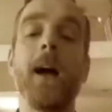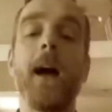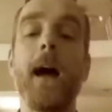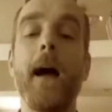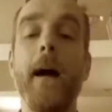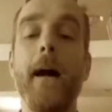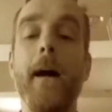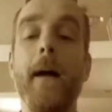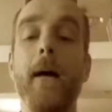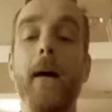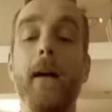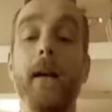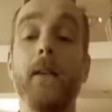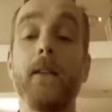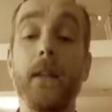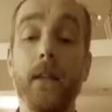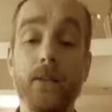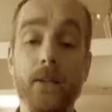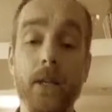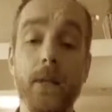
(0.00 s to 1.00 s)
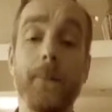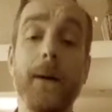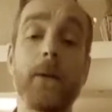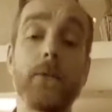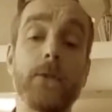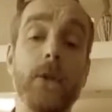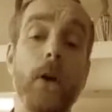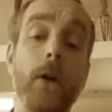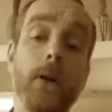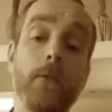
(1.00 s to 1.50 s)
It's actually
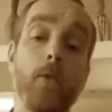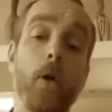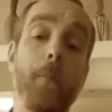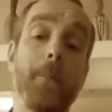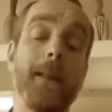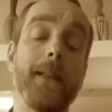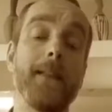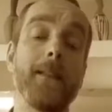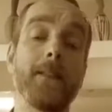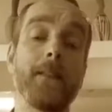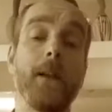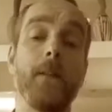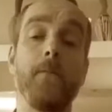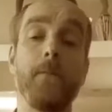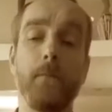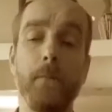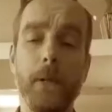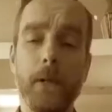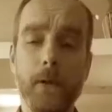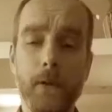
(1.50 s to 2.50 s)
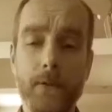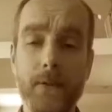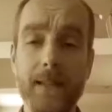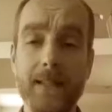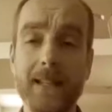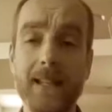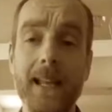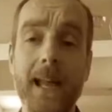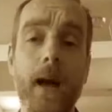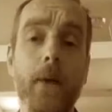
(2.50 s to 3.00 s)
about Tony Robbins, and because
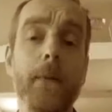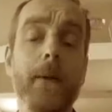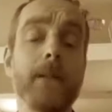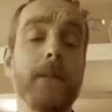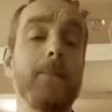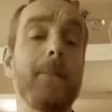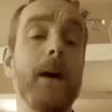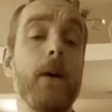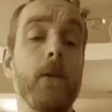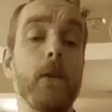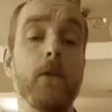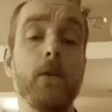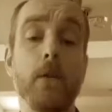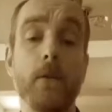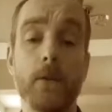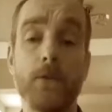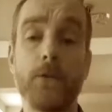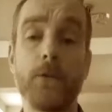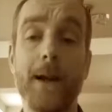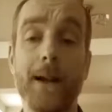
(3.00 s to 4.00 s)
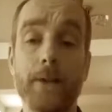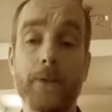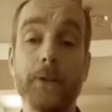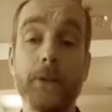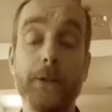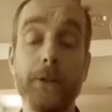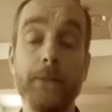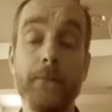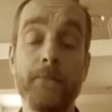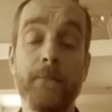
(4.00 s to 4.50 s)
this account is about the law of
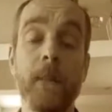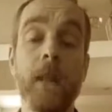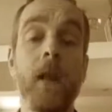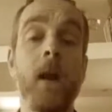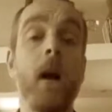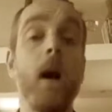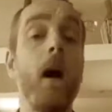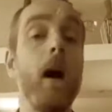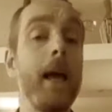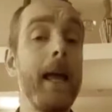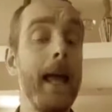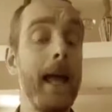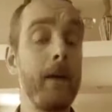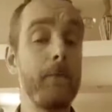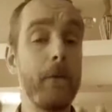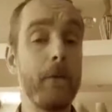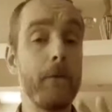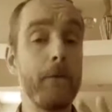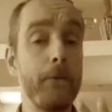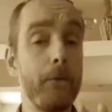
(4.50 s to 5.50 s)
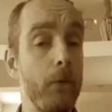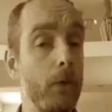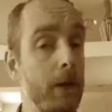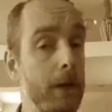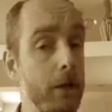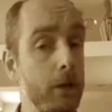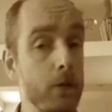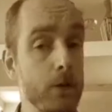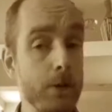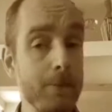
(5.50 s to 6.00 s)
attraction, I have a
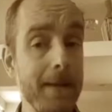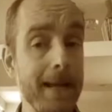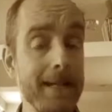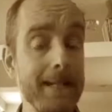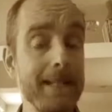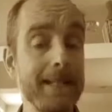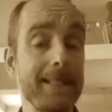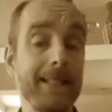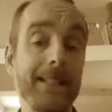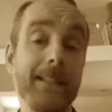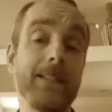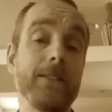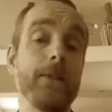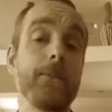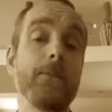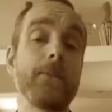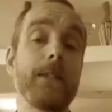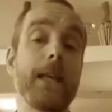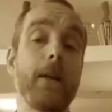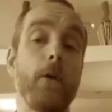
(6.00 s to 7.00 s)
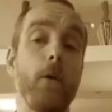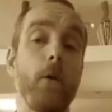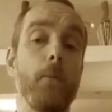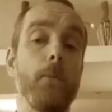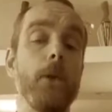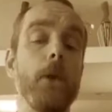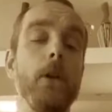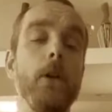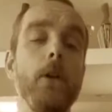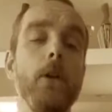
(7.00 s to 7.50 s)
fully automated system set up
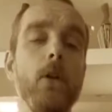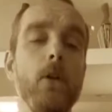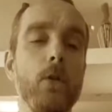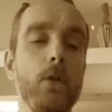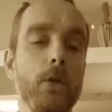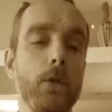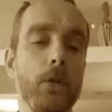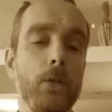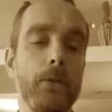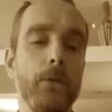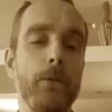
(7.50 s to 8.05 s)
that looks